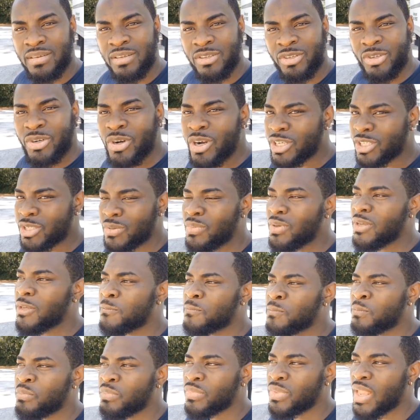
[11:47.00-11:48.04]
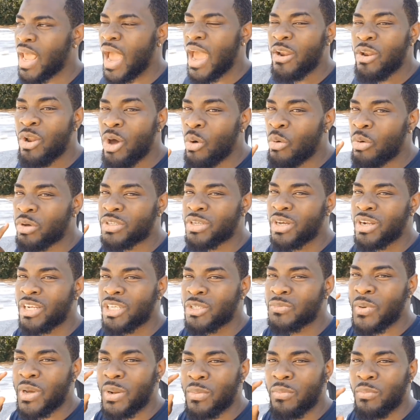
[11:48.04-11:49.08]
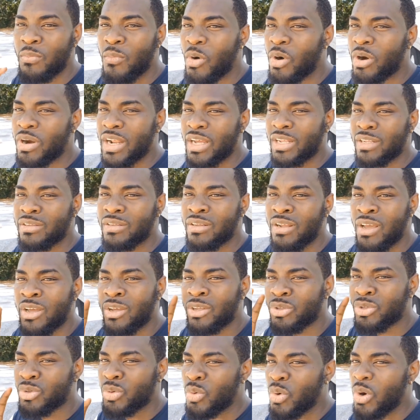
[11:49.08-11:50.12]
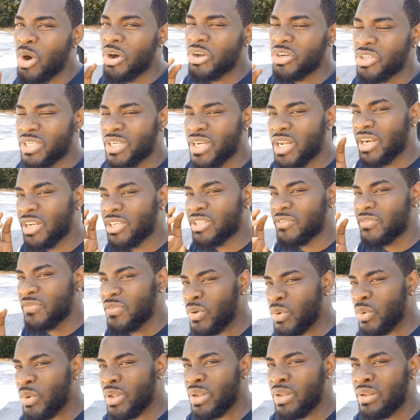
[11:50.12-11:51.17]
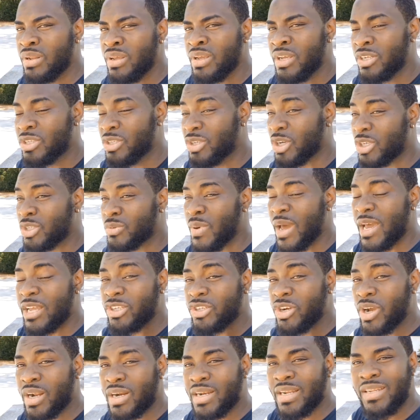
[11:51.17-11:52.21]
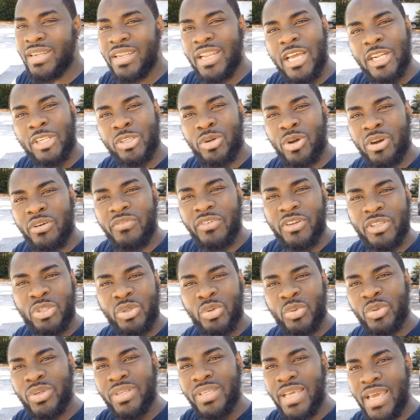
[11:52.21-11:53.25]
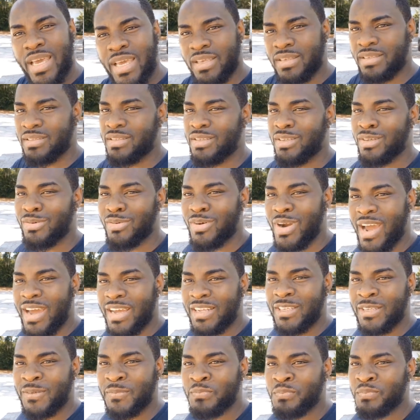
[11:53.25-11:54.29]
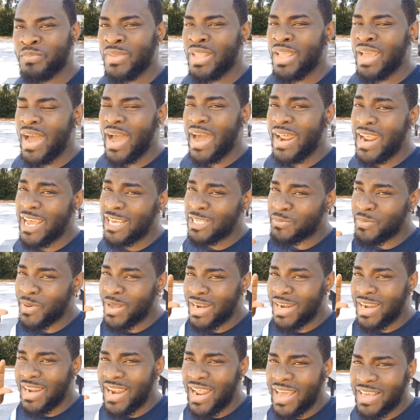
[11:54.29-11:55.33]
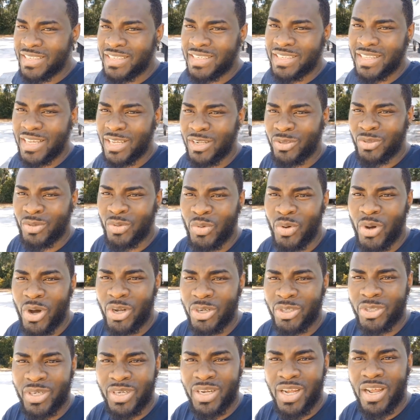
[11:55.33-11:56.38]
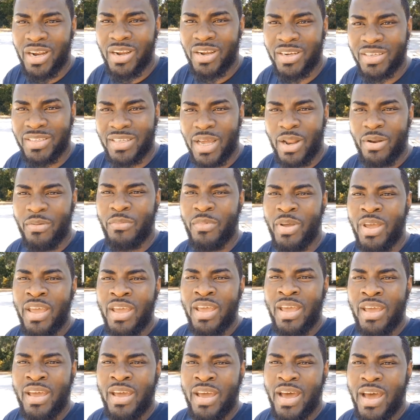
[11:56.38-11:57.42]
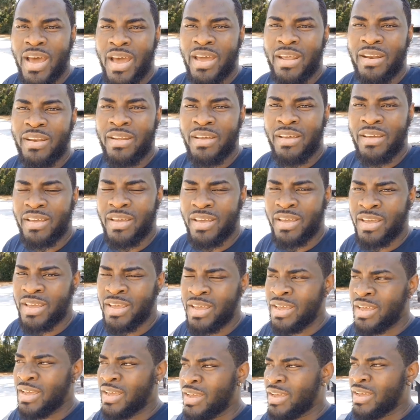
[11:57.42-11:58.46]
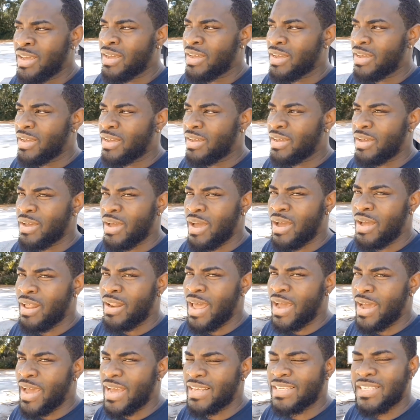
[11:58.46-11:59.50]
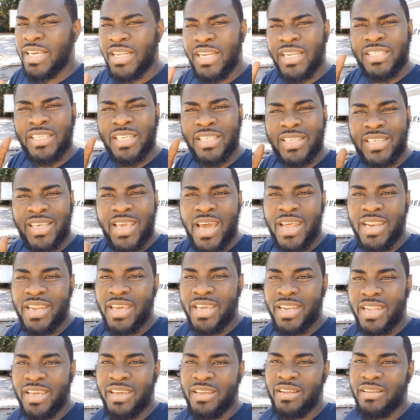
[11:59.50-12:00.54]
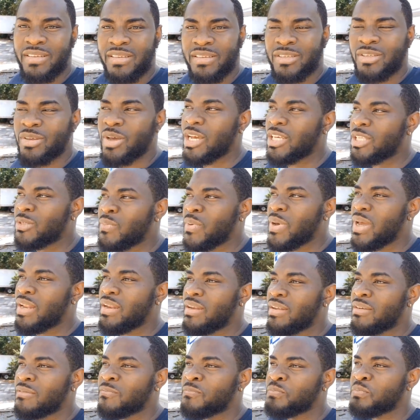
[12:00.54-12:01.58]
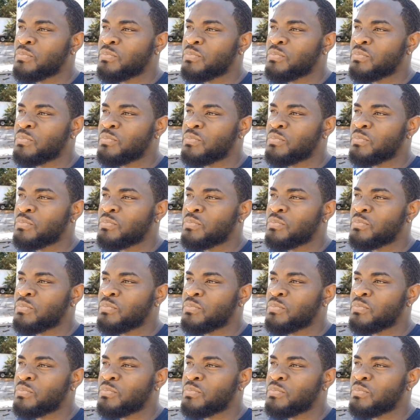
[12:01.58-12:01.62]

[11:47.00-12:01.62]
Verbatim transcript: trust me, I know I was going to spend more than $200 fuel just by chuckling that truck for two days, right? And I spent less than $200 and, and like I said, this is Canadian. So I spend